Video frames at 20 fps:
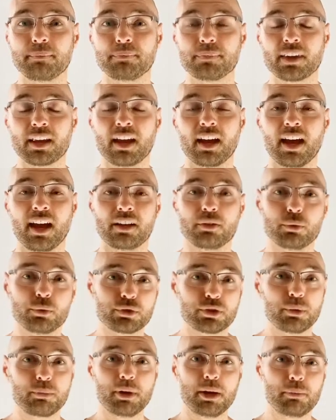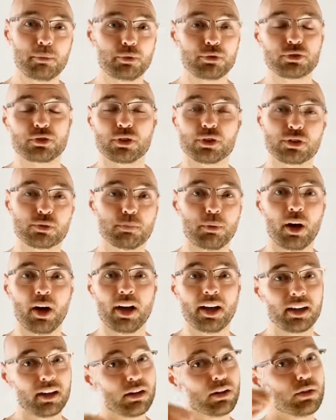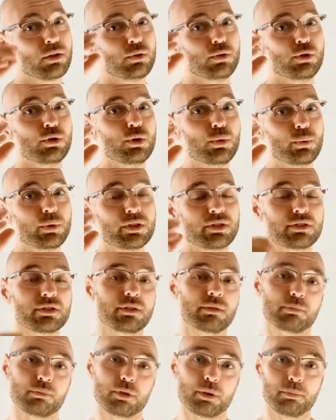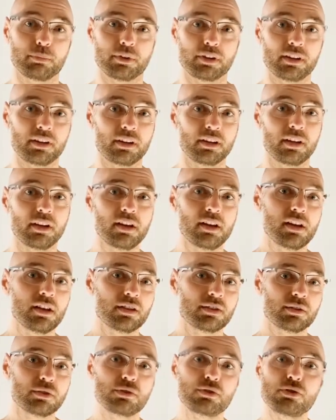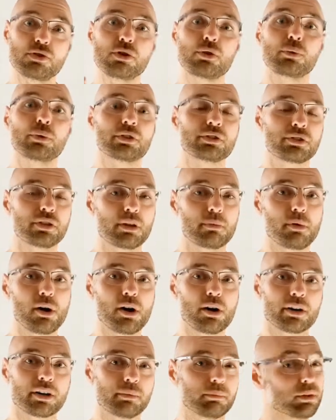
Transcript: And also people search by newest property, newest to the market, because